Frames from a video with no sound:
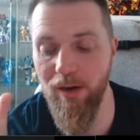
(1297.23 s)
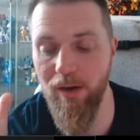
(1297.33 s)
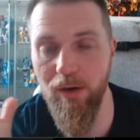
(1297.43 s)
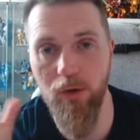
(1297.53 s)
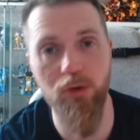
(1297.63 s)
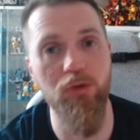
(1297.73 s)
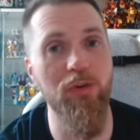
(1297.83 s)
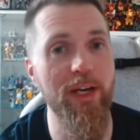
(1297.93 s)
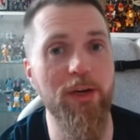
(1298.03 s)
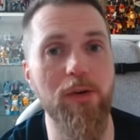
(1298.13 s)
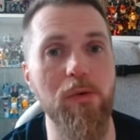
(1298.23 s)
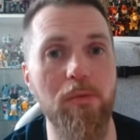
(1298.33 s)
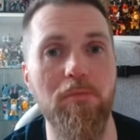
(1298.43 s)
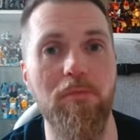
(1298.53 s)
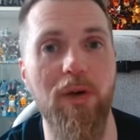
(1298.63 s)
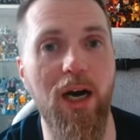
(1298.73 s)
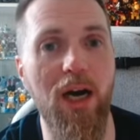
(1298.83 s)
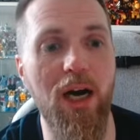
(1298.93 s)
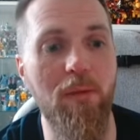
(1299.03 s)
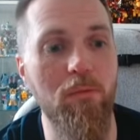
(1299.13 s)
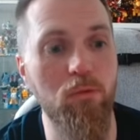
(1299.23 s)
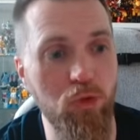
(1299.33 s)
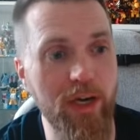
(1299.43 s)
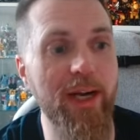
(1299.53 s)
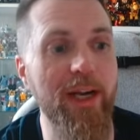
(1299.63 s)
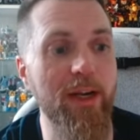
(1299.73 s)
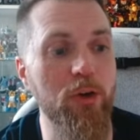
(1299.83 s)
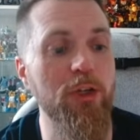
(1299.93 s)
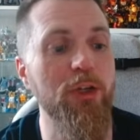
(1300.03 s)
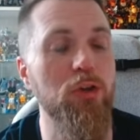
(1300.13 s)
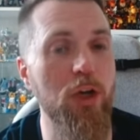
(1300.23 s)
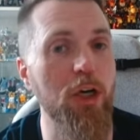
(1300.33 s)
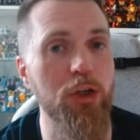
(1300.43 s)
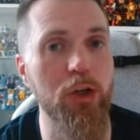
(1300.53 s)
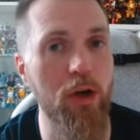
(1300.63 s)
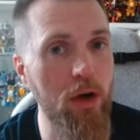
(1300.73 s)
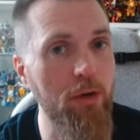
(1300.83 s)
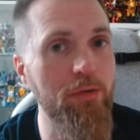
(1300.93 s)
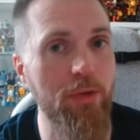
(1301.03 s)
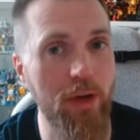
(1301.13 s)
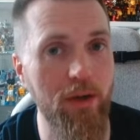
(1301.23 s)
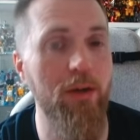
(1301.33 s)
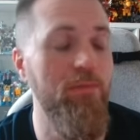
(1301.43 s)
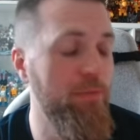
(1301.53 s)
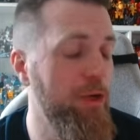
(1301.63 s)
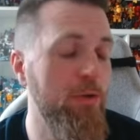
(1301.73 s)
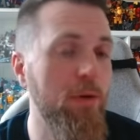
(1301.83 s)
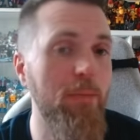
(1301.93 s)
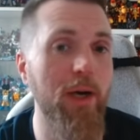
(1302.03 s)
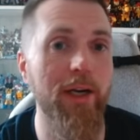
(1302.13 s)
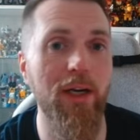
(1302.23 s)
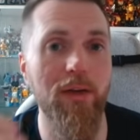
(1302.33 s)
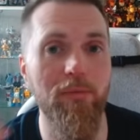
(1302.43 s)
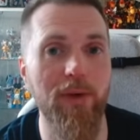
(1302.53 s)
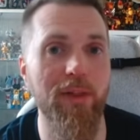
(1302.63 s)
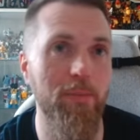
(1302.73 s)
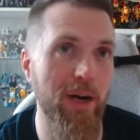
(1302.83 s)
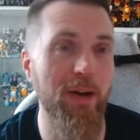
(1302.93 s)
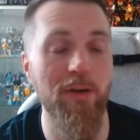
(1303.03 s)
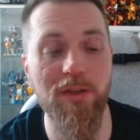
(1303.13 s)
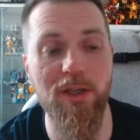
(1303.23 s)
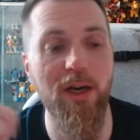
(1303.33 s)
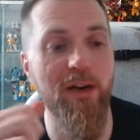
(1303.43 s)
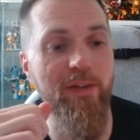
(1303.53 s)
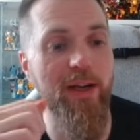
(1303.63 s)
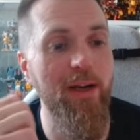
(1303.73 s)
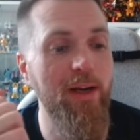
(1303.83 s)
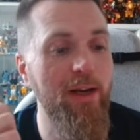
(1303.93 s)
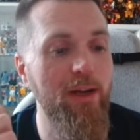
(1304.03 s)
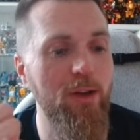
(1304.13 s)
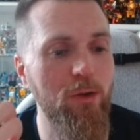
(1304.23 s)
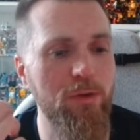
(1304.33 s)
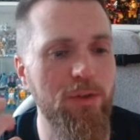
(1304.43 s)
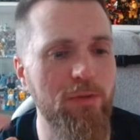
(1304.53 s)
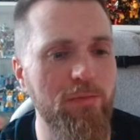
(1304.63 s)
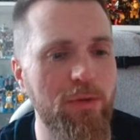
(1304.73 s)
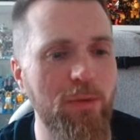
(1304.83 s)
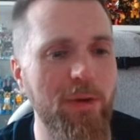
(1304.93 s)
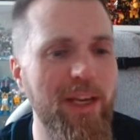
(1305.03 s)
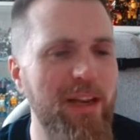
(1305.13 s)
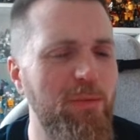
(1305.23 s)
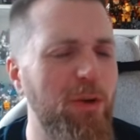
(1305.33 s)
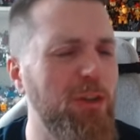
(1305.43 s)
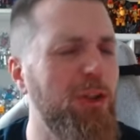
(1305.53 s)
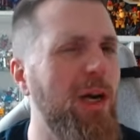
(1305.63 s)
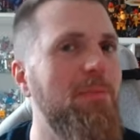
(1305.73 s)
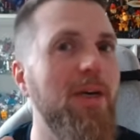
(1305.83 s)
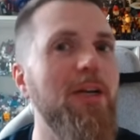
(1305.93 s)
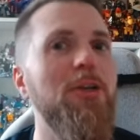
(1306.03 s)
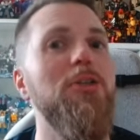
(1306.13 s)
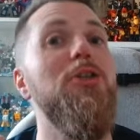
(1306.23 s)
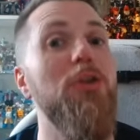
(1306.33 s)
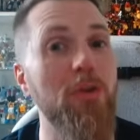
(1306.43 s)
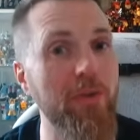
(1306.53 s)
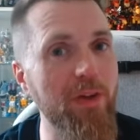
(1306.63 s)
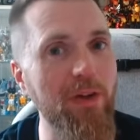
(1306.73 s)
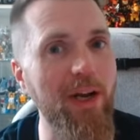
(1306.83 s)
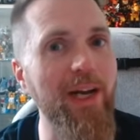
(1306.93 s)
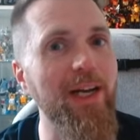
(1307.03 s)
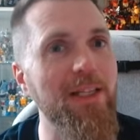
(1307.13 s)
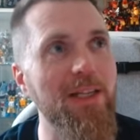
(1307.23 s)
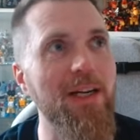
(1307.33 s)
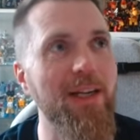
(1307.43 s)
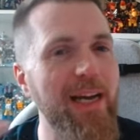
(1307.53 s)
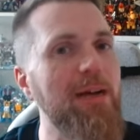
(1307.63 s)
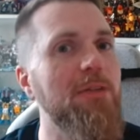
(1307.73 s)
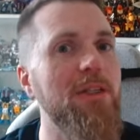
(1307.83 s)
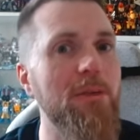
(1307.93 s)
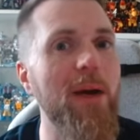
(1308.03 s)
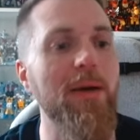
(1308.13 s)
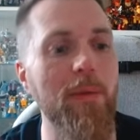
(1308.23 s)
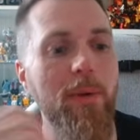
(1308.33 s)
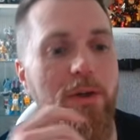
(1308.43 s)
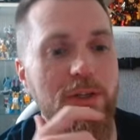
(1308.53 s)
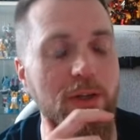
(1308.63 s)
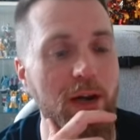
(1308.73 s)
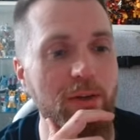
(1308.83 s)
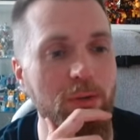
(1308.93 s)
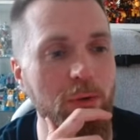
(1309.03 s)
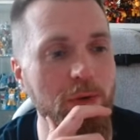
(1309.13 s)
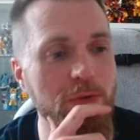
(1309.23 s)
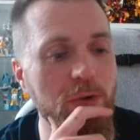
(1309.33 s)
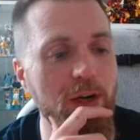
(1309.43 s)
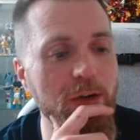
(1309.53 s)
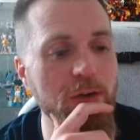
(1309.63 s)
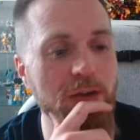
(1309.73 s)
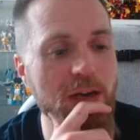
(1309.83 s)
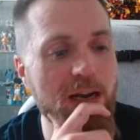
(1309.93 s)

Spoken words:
Looks really cool. Really good introduction of a new combiner with the Predacon side of it. Looked probably what Tripredacus should have looked like as a counter to Magma Boss. I thought it was quite good.